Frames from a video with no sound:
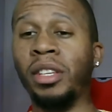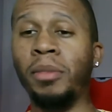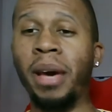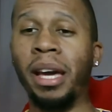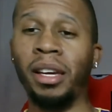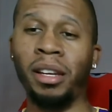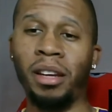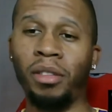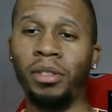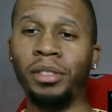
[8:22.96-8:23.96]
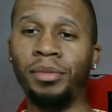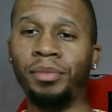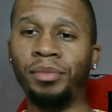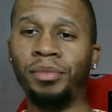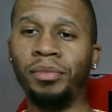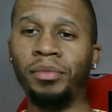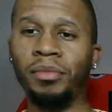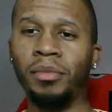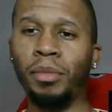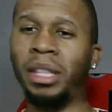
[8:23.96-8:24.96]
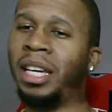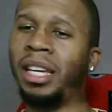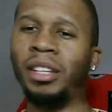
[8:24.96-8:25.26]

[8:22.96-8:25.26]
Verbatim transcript: get another one. But then